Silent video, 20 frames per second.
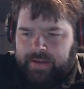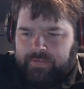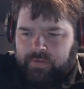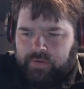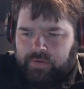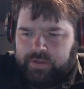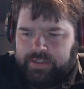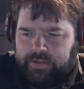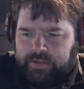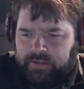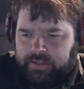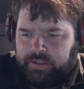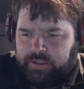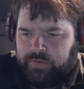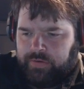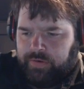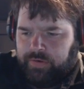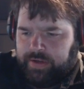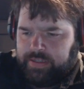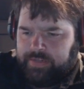Of course, it looks
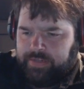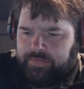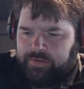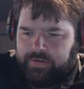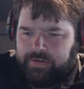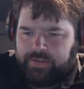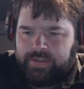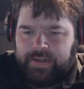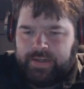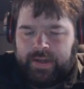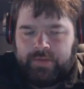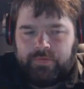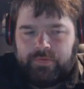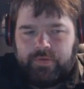regressive to us now.